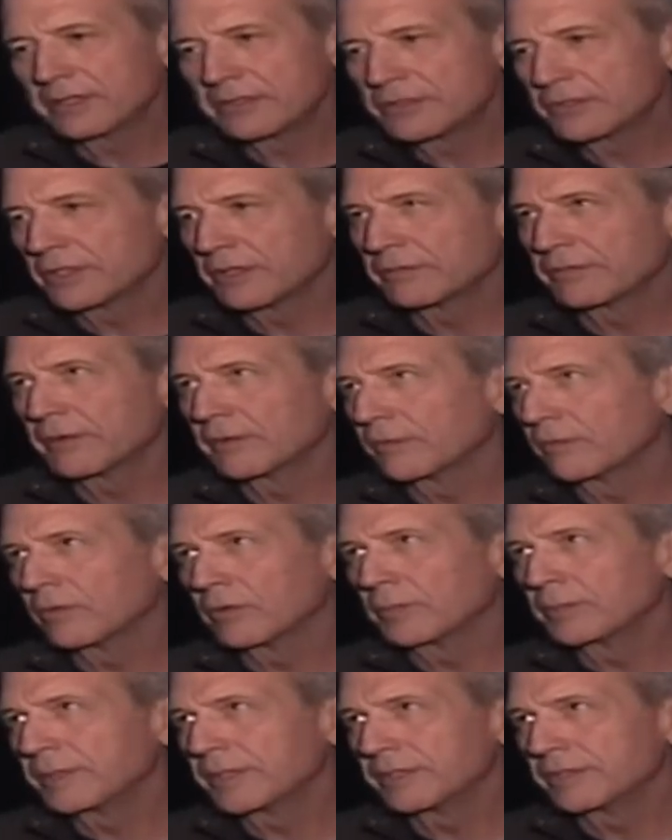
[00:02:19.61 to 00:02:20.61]
of this stuff ever
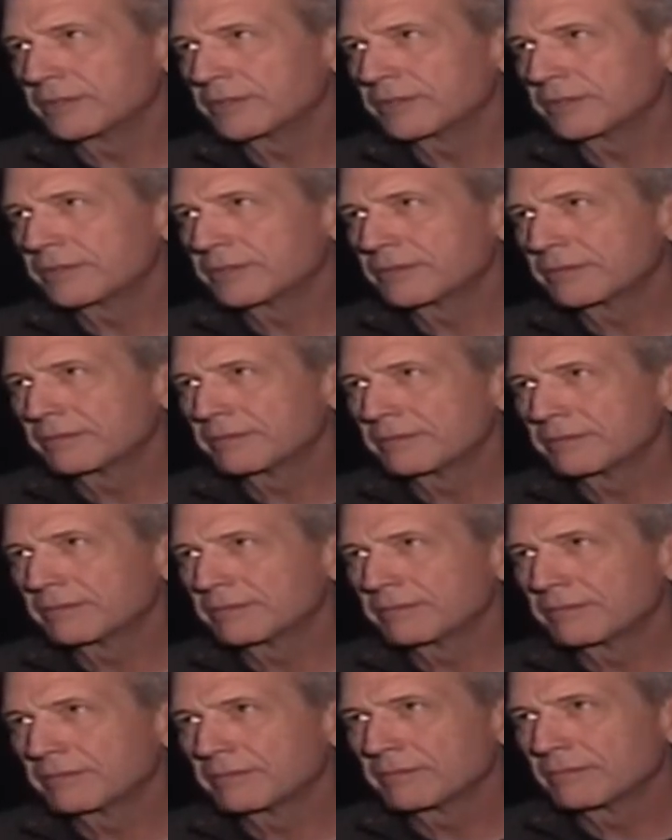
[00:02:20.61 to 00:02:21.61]
repeats
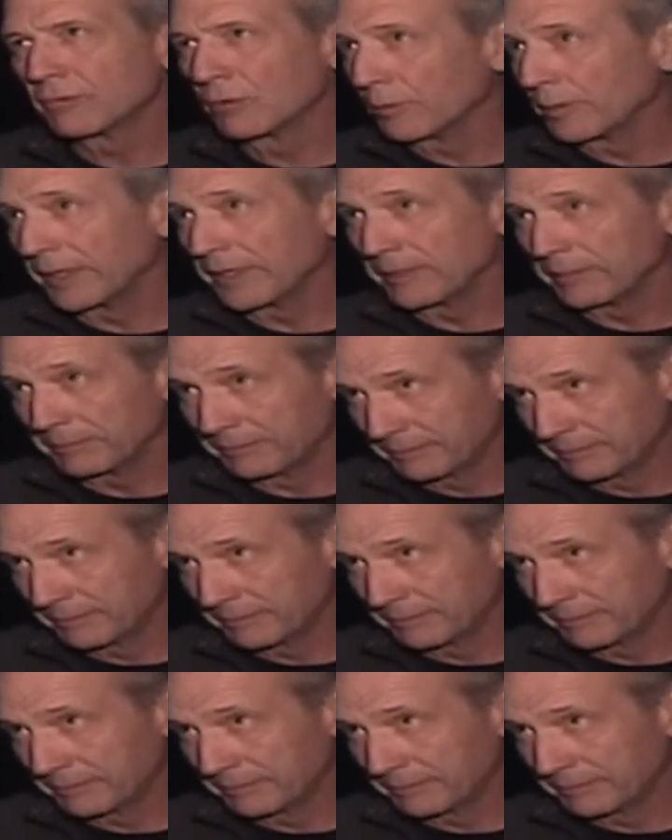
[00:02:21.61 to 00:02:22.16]
verbatim.